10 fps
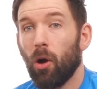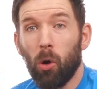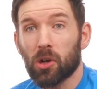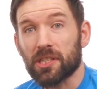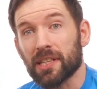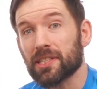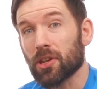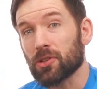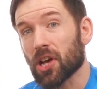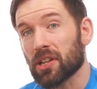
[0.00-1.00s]
Or, since
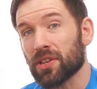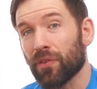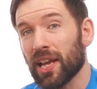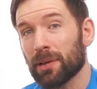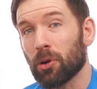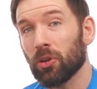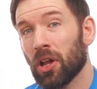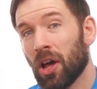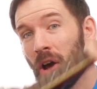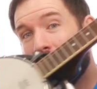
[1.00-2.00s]
those aren't available,
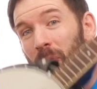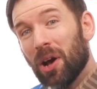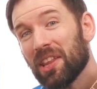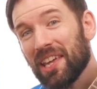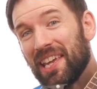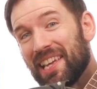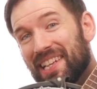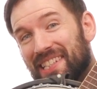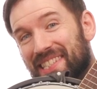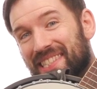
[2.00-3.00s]
one of
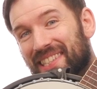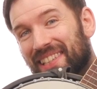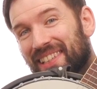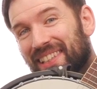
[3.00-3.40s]
these!